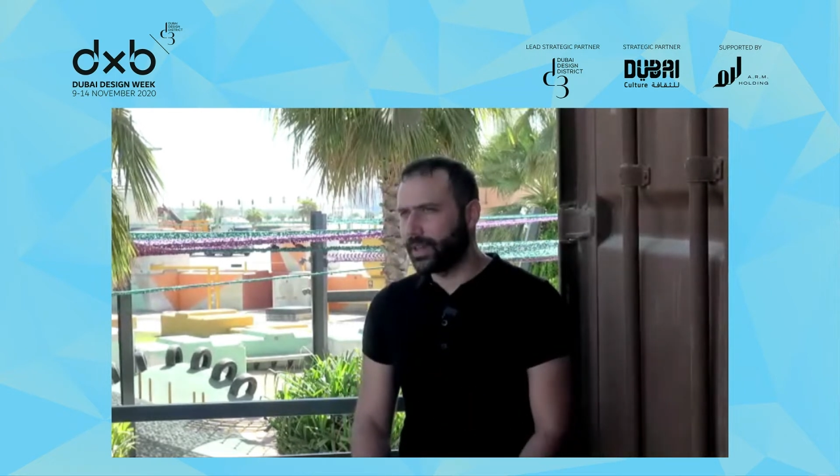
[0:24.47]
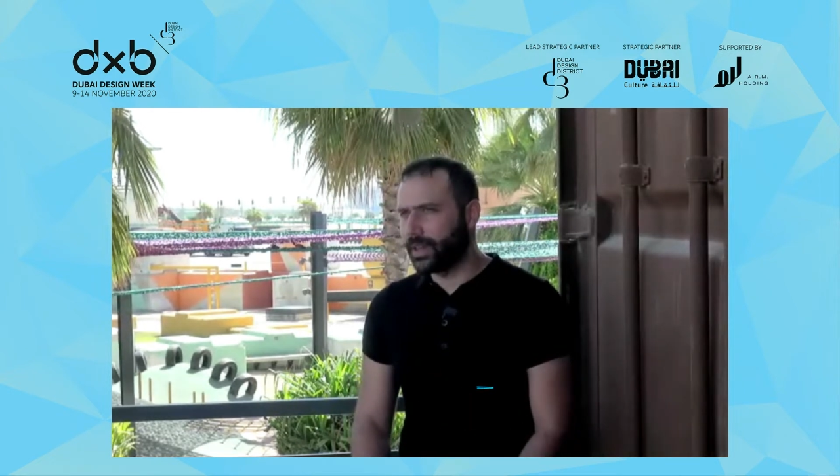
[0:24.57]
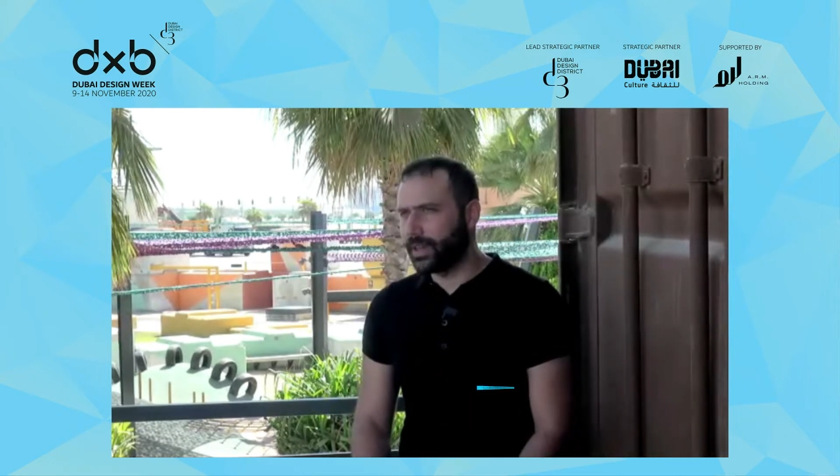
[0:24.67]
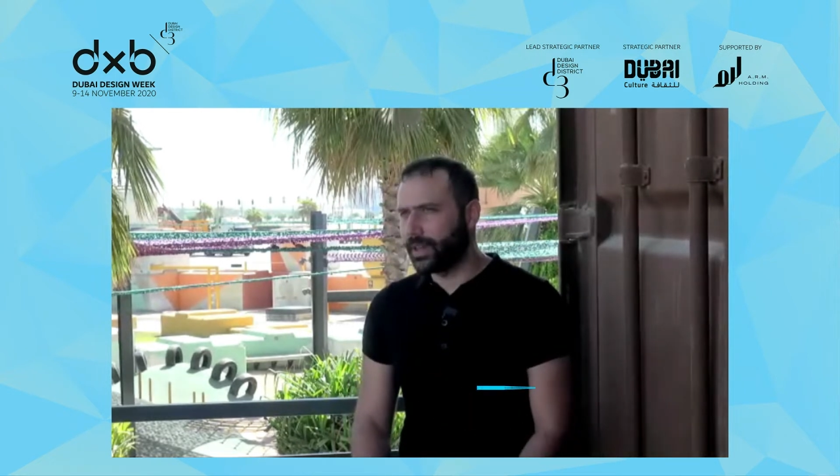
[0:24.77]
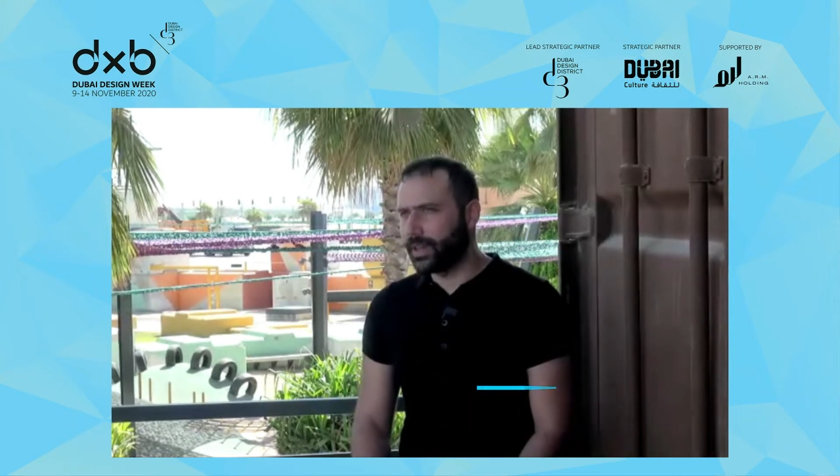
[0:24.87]

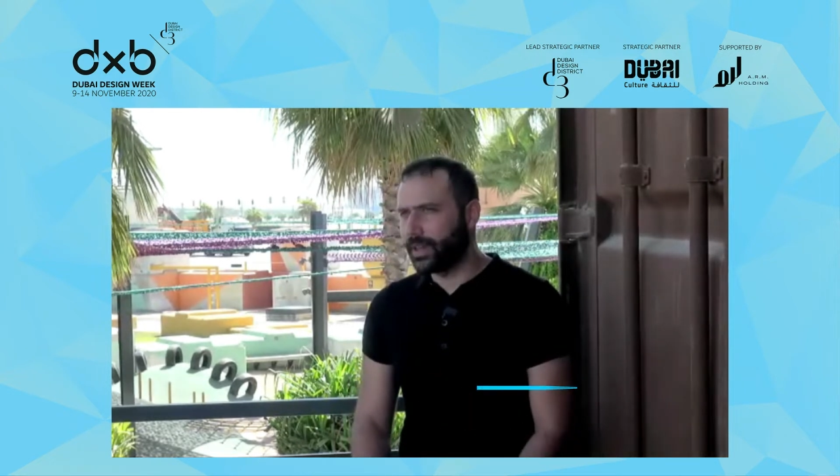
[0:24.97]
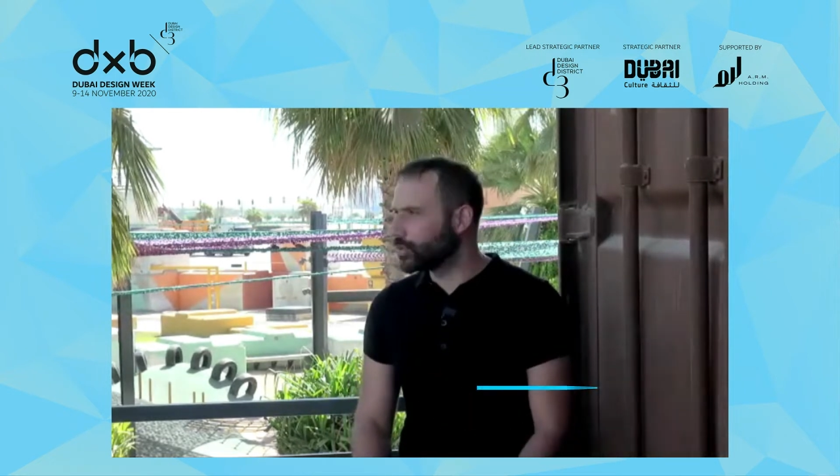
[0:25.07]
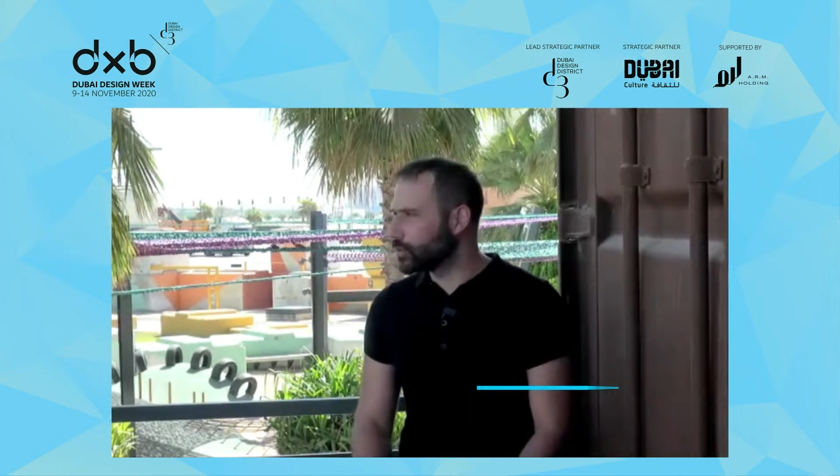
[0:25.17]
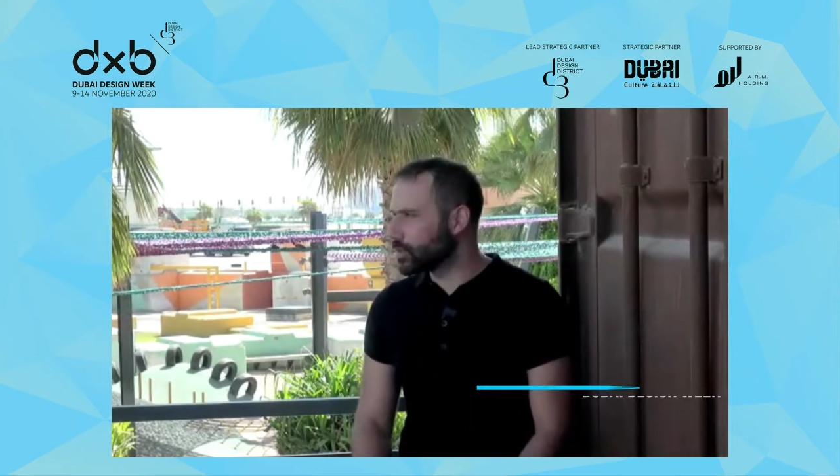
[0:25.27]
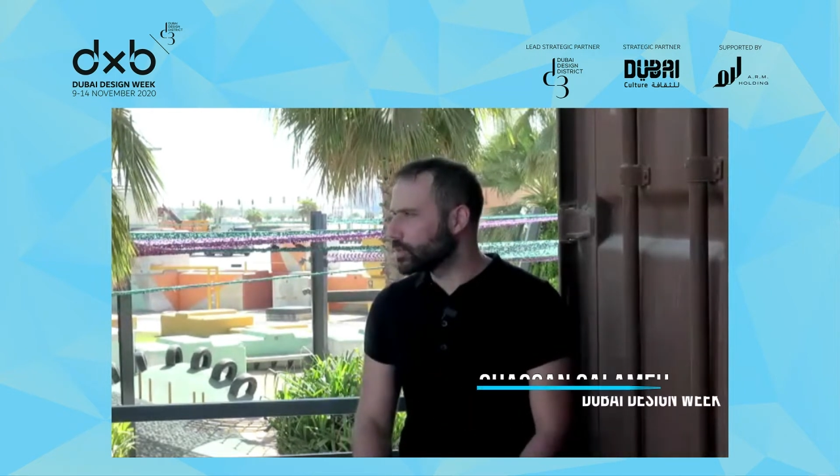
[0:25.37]
for our
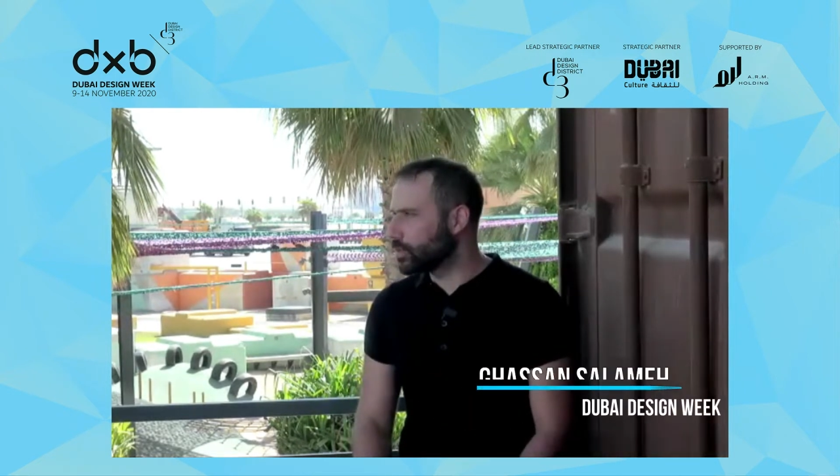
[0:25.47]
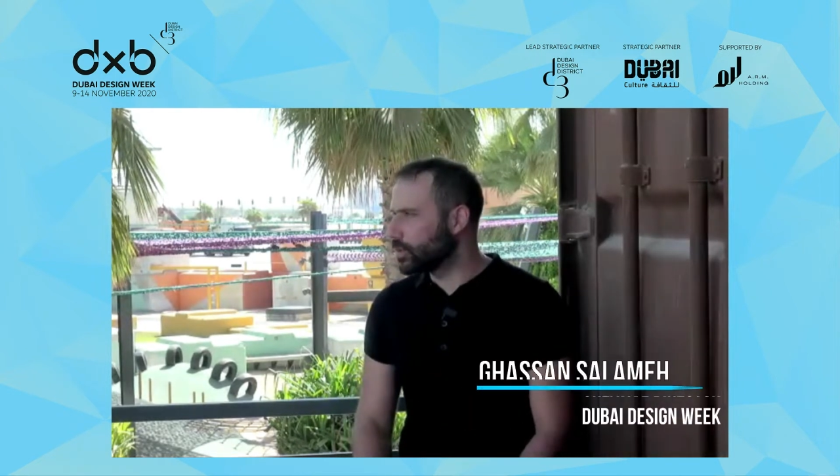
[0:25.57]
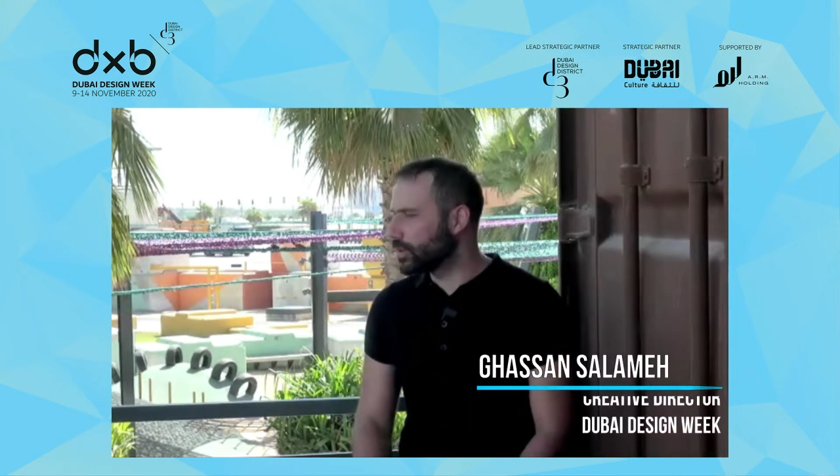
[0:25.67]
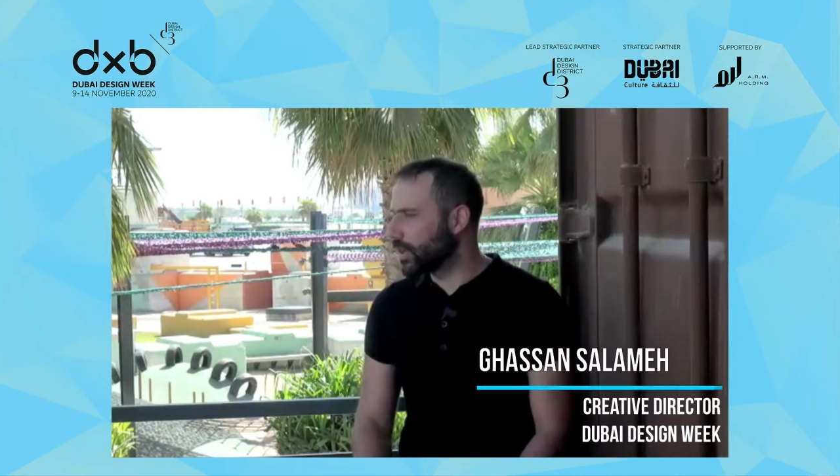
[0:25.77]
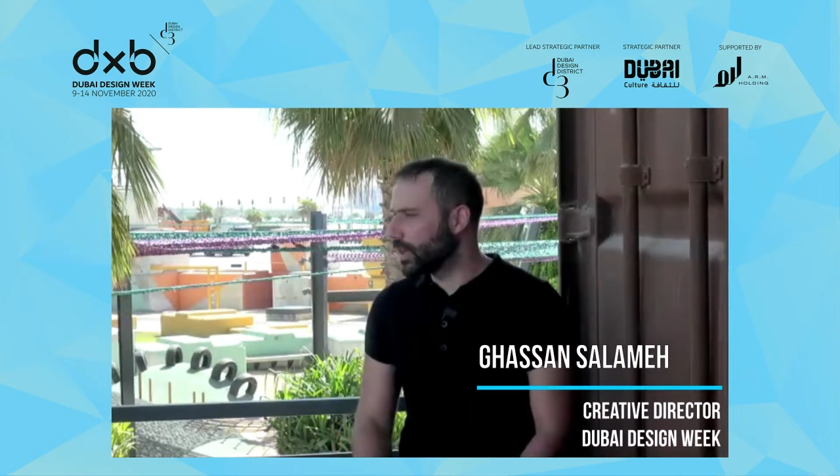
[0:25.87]
talks
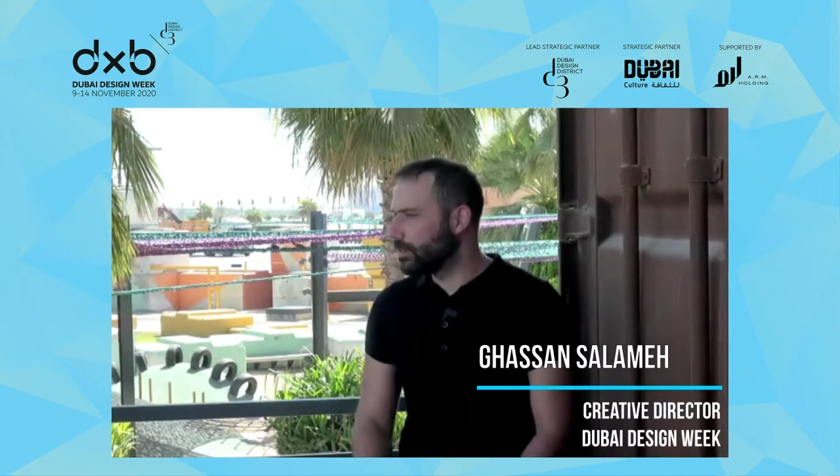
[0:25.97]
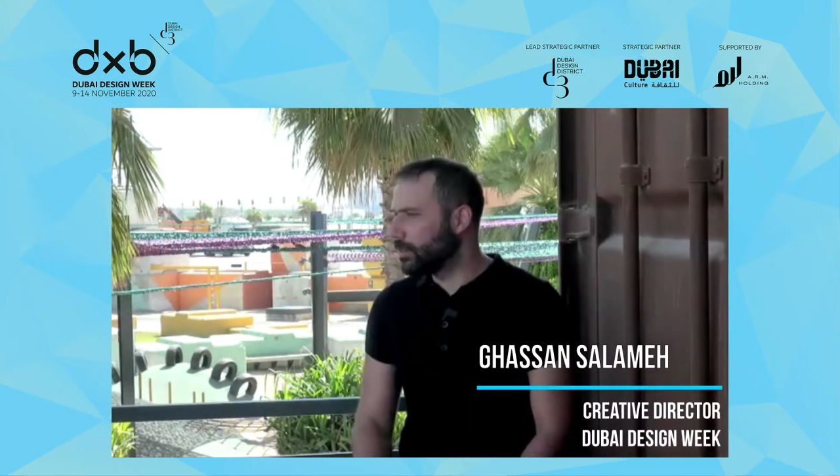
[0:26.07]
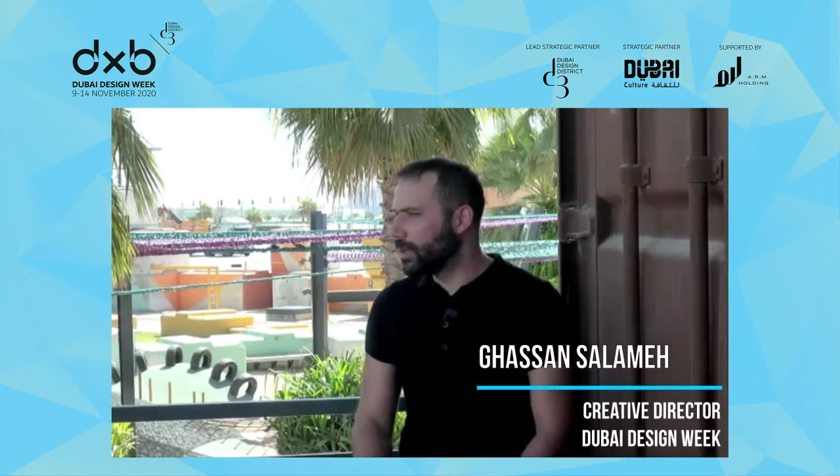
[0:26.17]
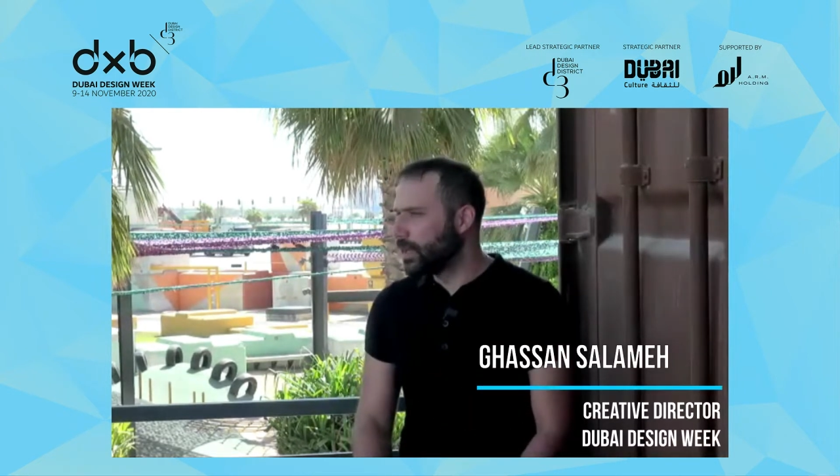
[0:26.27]
program,